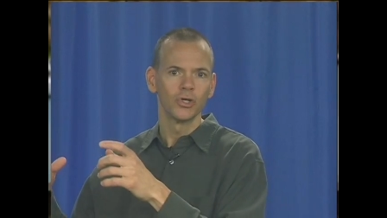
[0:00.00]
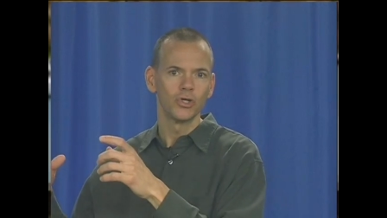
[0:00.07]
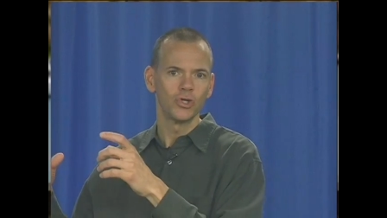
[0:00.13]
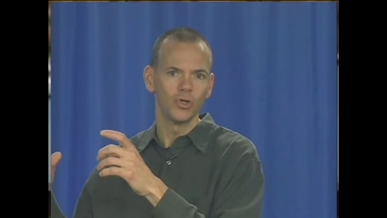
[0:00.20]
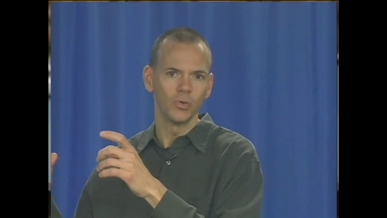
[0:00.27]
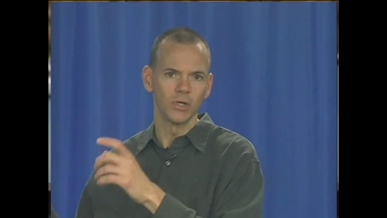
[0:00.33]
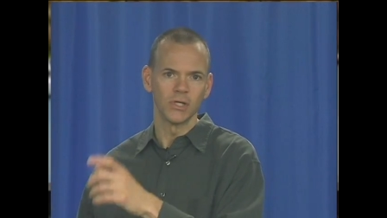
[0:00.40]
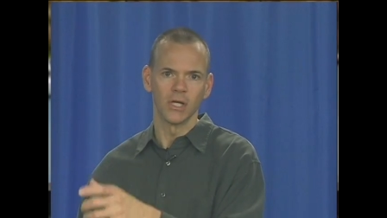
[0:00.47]

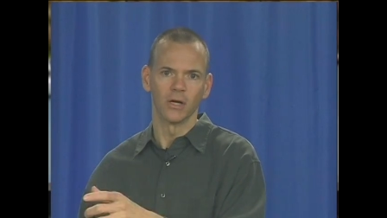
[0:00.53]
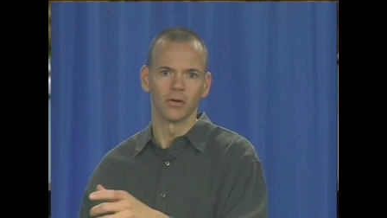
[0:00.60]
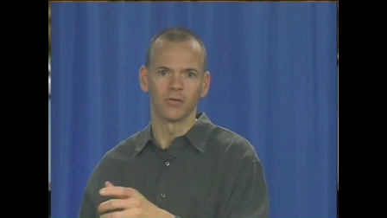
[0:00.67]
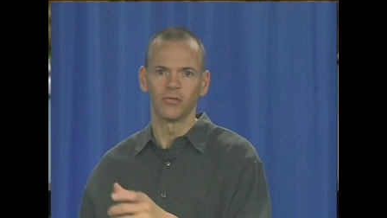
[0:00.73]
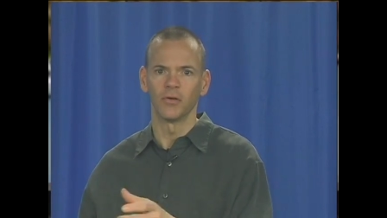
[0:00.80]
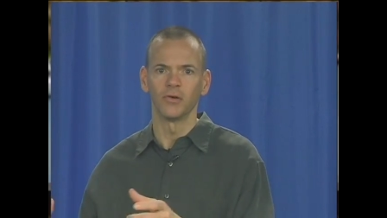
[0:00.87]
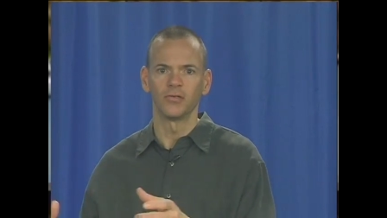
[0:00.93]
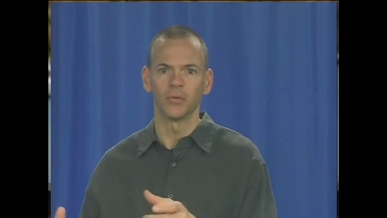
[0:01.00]
two at dinner. It's
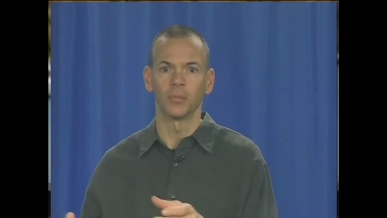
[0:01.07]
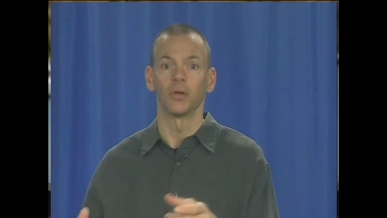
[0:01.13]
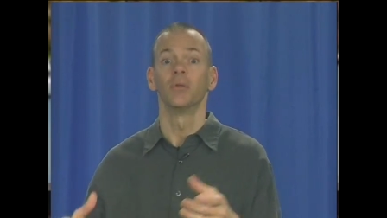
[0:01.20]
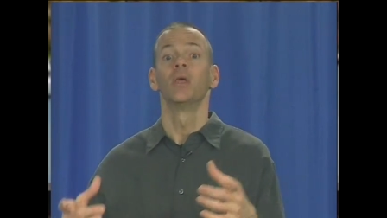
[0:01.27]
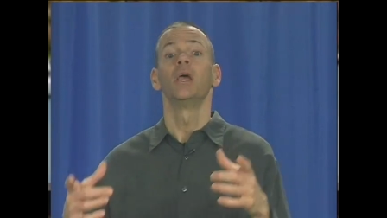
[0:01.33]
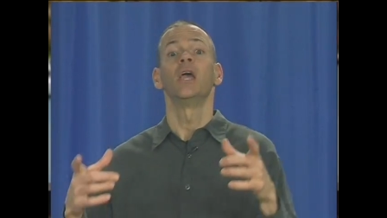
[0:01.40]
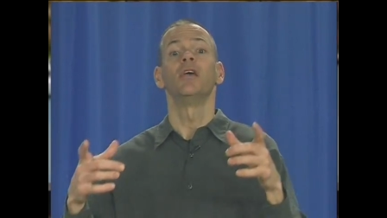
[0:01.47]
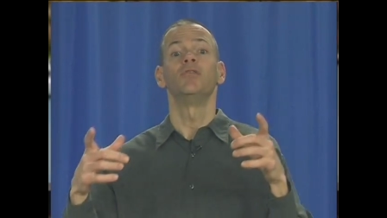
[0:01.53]
very simple.
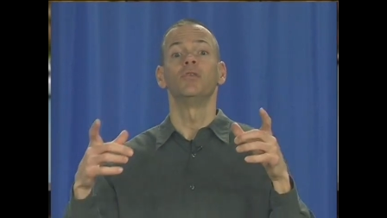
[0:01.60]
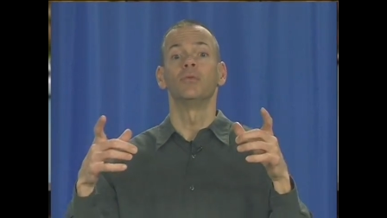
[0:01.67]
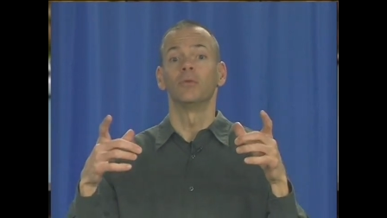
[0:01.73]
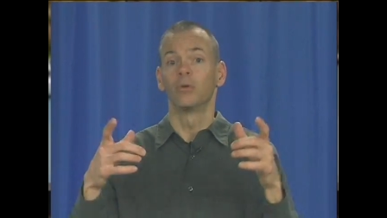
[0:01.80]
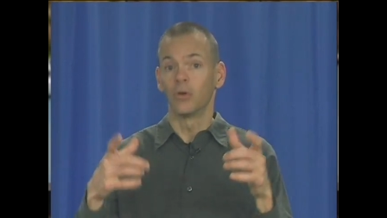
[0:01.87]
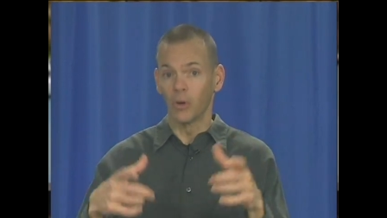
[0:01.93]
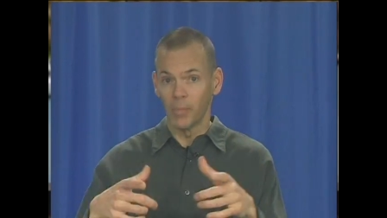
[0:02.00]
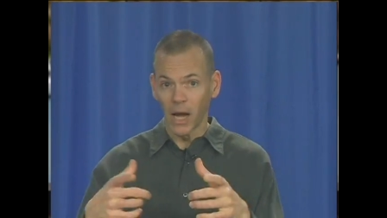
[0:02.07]
If you
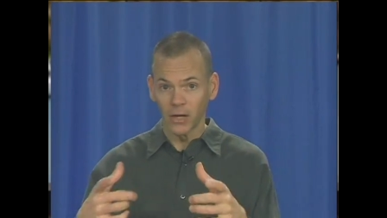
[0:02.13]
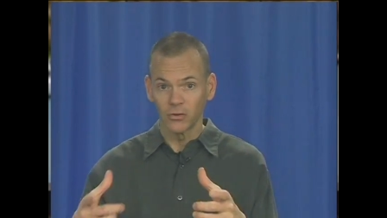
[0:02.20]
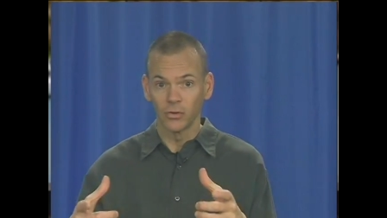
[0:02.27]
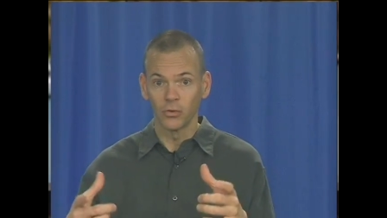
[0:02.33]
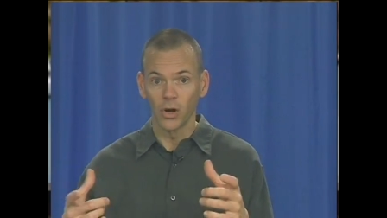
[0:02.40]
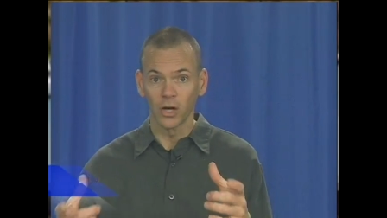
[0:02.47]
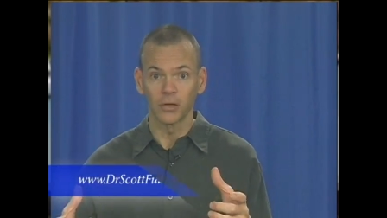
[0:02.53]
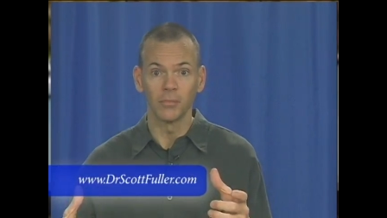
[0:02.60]
go back to
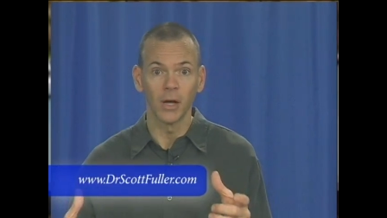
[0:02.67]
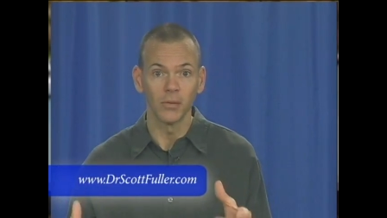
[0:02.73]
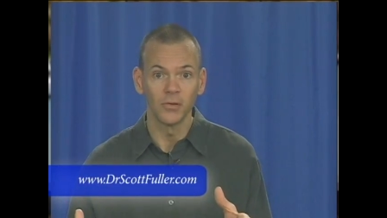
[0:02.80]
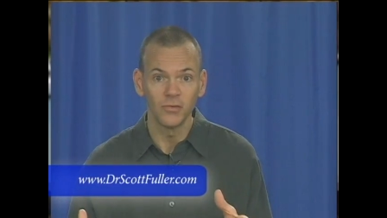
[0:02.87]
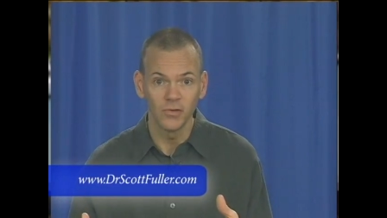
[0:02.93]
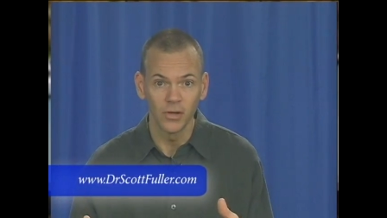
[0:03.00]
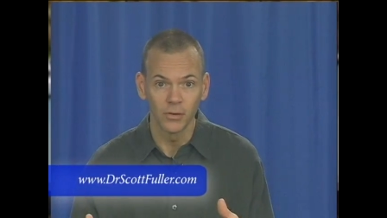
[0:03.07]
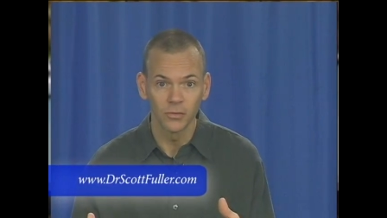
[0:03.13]
Doctor Barry
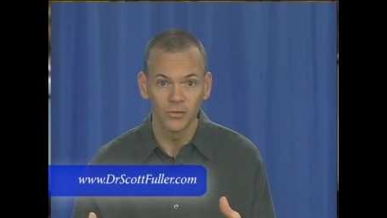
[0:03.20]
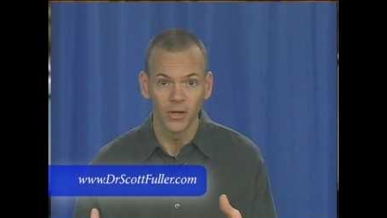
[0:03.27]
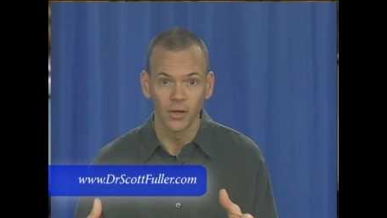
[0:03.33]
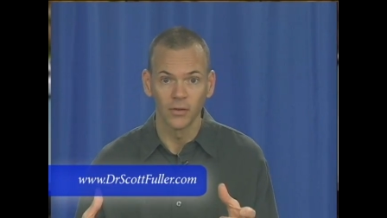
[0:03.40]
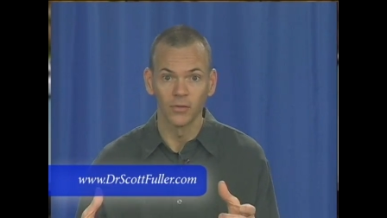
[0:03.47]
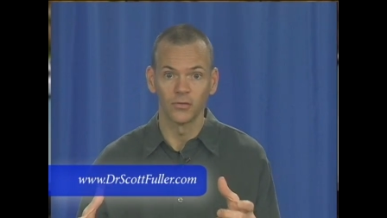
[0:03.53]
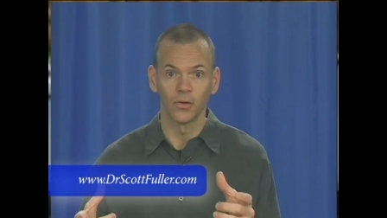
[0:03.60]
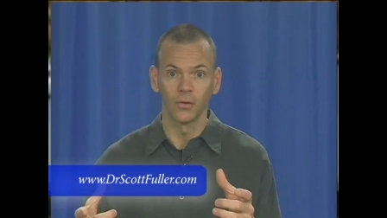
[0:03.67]
Sears and
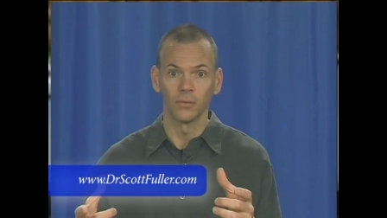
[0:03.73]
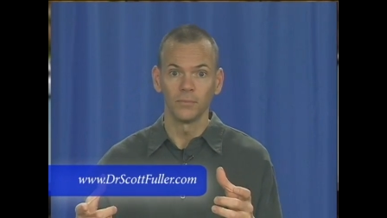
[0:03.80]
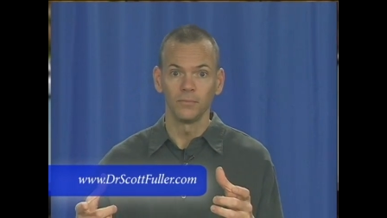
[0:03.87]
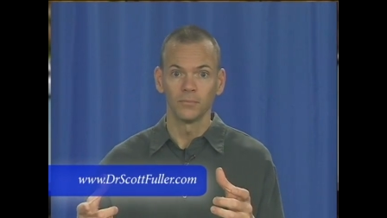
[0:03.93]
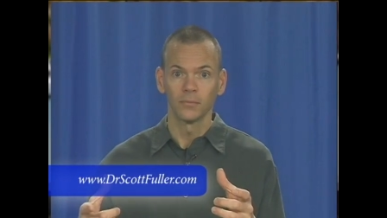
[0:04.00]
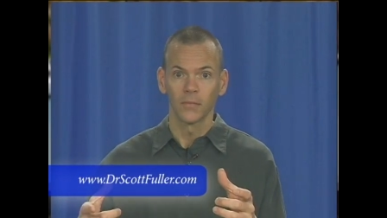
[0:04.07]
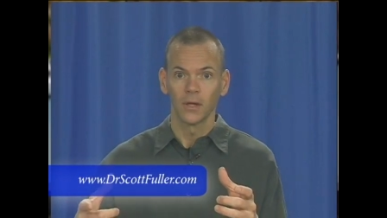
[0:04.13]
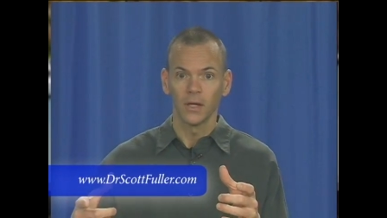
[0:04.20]
the
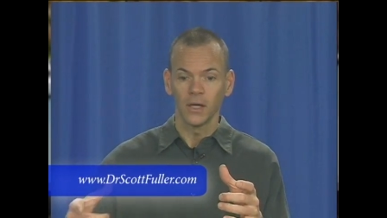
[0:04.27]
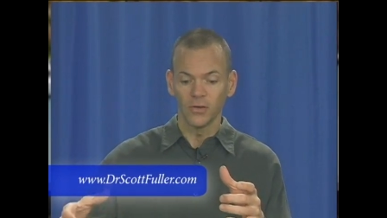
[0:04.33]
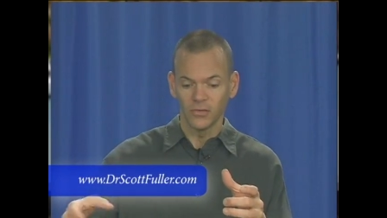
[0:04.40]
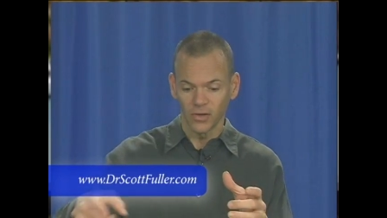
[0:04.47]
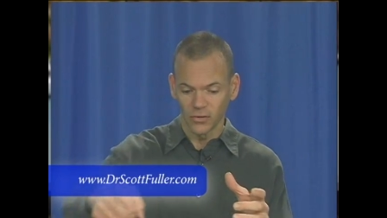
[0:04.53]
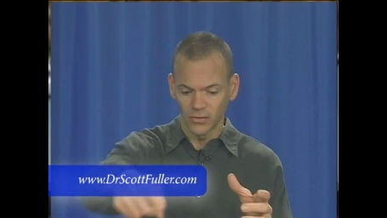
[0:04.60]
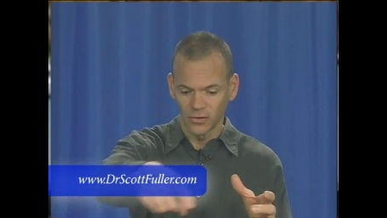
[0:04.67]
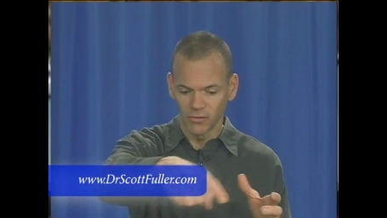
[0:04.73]
Zone, he
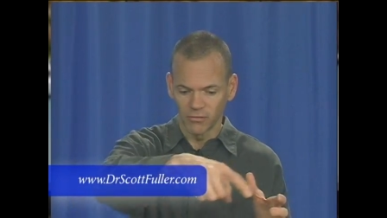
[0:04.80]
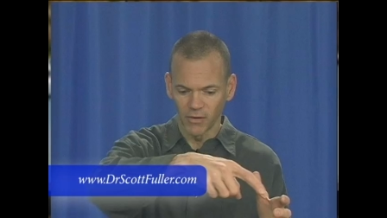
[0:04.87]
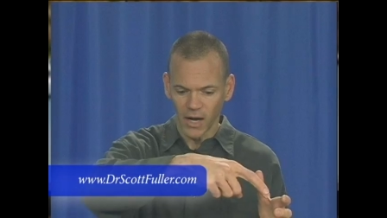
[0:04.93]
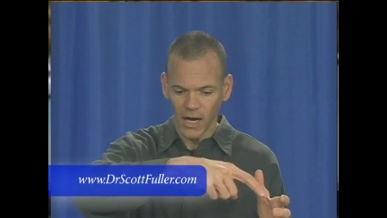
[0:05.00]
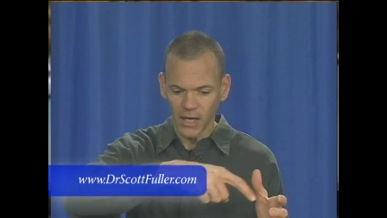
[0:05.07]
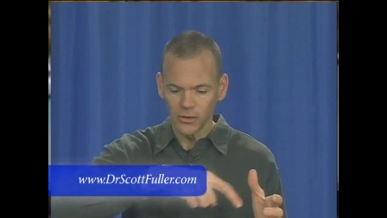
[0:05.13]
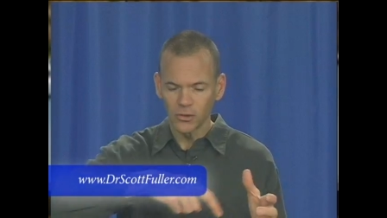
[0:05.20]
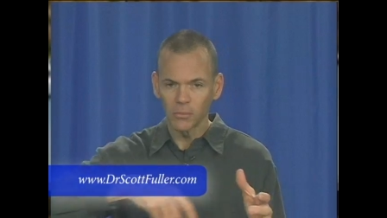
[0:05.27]
says
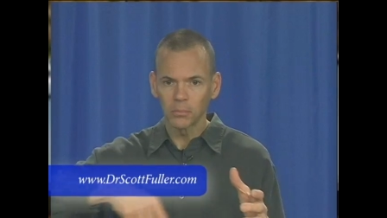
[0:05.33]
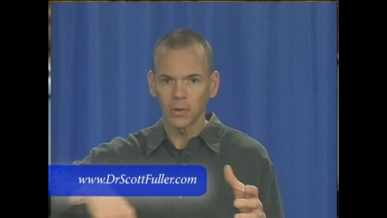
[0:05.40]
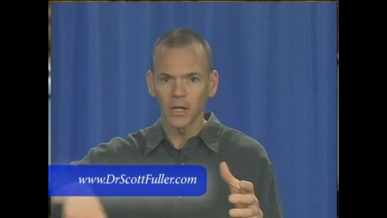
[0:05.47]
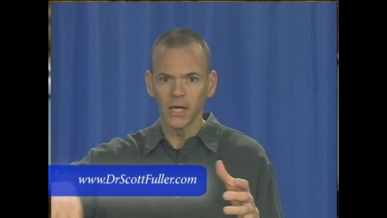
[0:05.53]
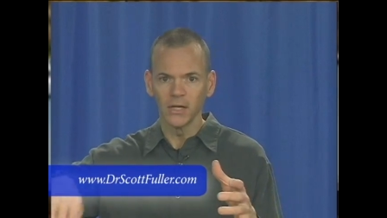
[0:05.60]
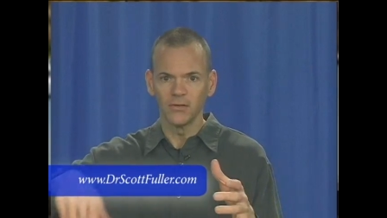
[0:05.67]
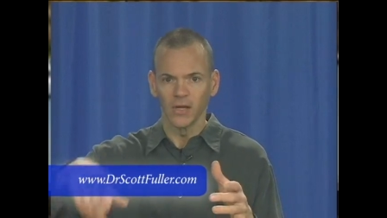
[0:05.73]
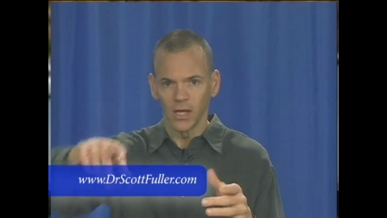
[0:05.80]
divide your
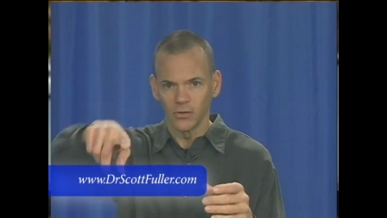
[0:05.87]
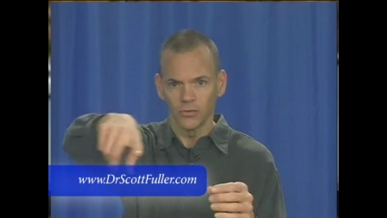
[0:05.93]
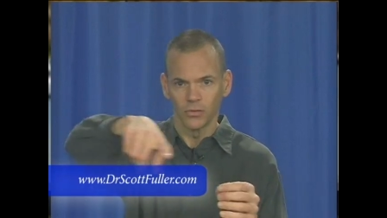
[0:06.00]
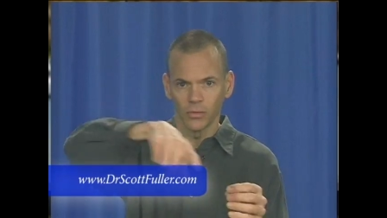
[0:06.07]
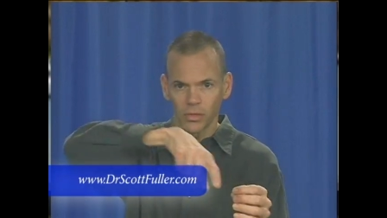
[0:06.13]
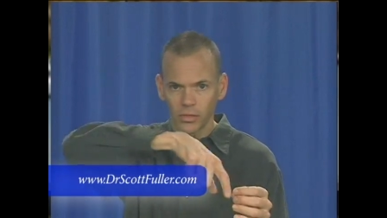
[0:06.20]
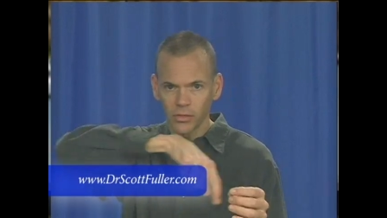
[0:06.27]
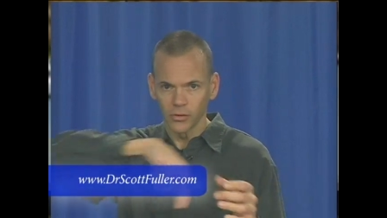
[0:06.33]
plate
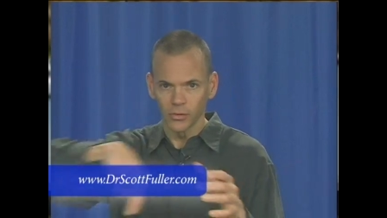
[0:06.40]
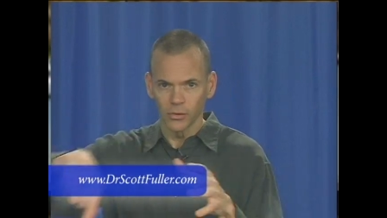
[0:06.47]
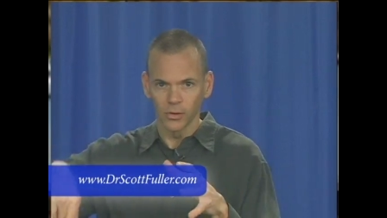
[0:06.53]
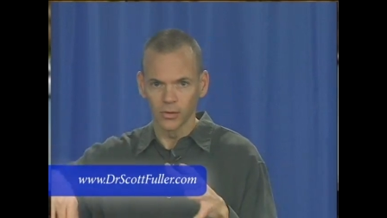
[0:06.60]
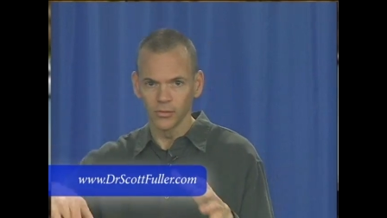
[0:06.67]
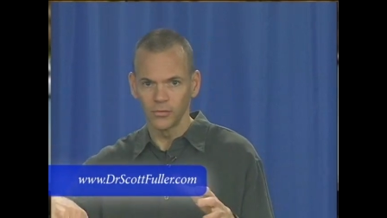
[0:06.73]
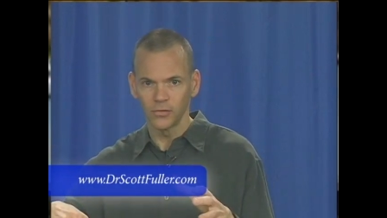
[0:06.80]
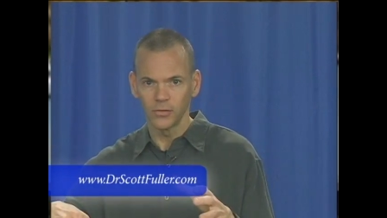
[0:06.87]
into
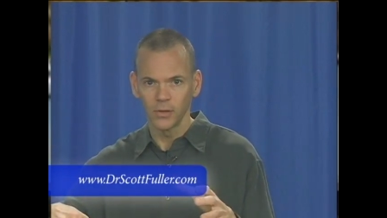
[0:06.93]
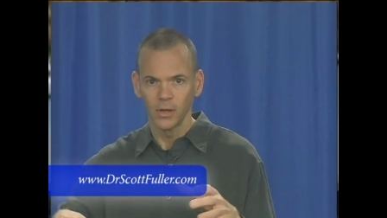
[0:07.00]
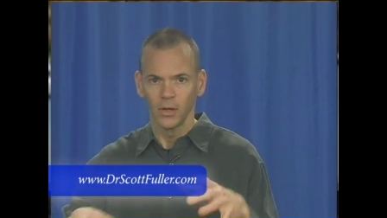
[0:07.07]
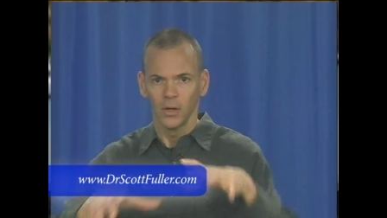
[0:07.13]
thirds.